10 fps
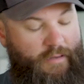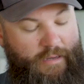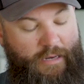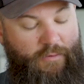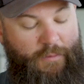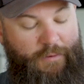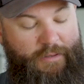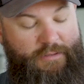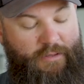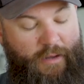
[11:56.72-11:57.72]
Again, you want to put
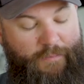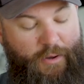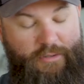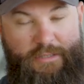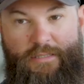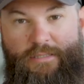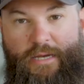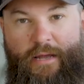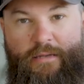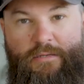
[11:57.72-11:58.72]
these on the opposing
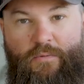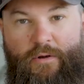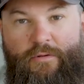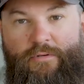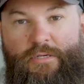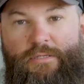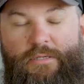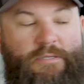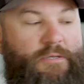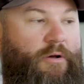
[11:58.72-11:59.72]
side as to where you just
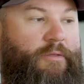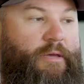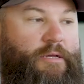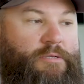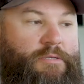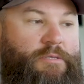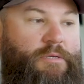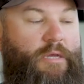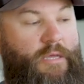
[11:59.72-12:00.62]
installed the hinges.